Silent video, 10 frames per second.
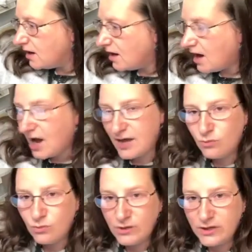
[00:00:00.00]
I
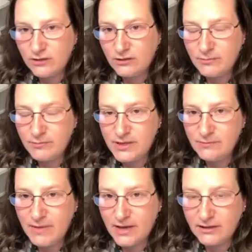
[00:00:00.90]
will be
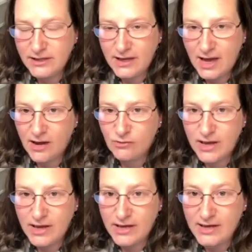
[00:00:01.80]
mailing out
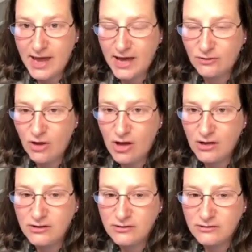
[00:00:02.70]
a
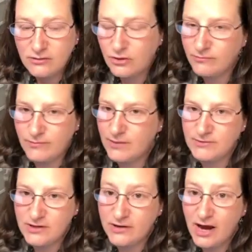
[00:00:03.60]
catalog, or I'm
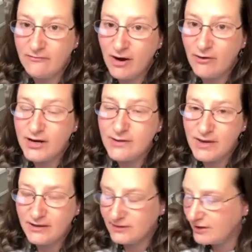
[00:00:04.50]
sorry, I've already
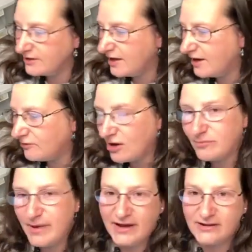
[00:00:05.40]
mailed out a catalog
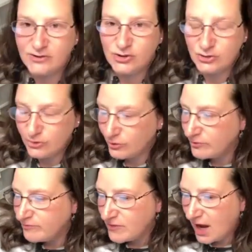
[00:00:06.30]
package to you.
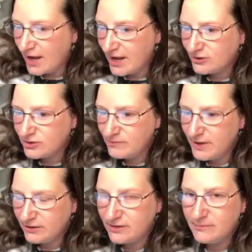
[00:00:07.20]
I actually
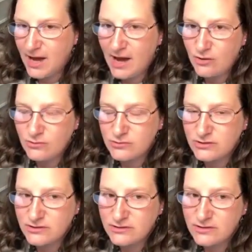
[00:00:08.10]
mailed them out
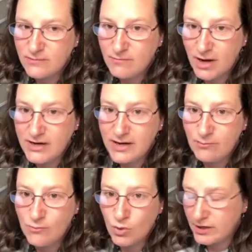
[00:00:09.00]
Monday
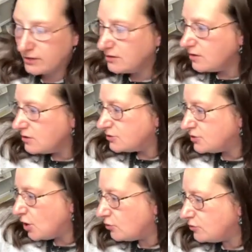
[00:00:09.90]
morning.
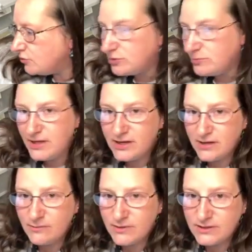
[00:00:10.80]
So you should be getting
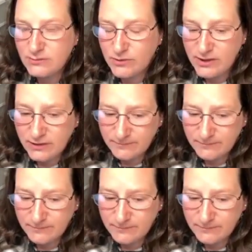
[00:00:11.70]
them this week.